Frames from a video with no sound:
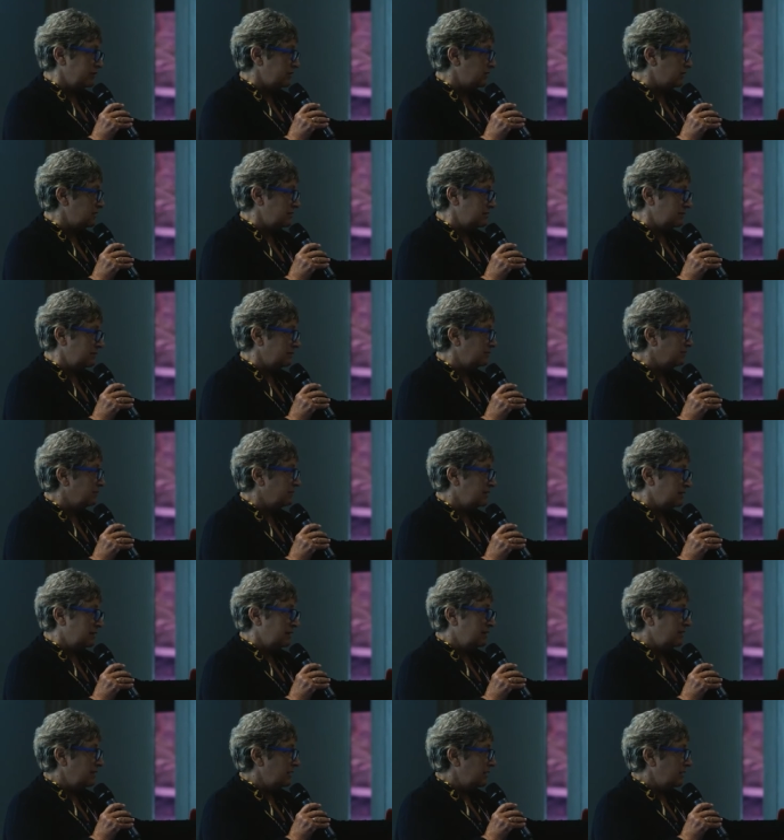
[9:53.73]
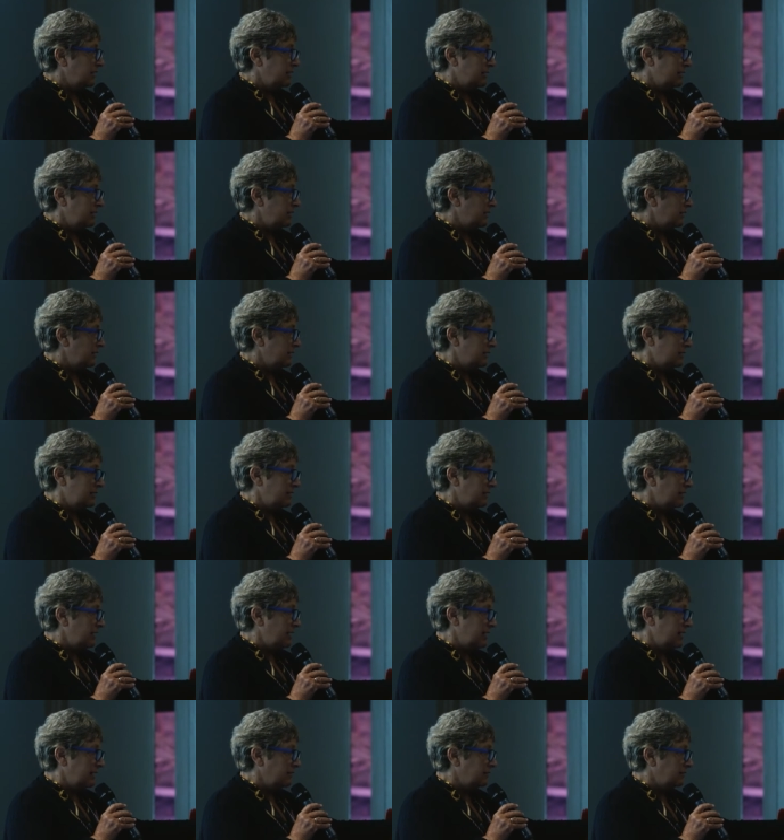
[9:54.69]
us.
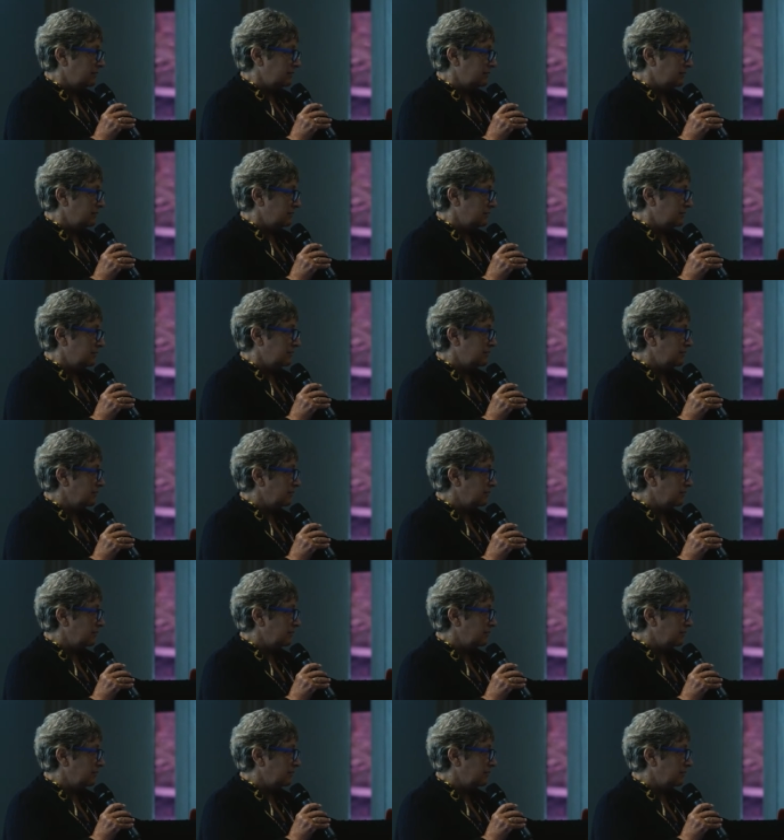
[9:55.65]
Yes.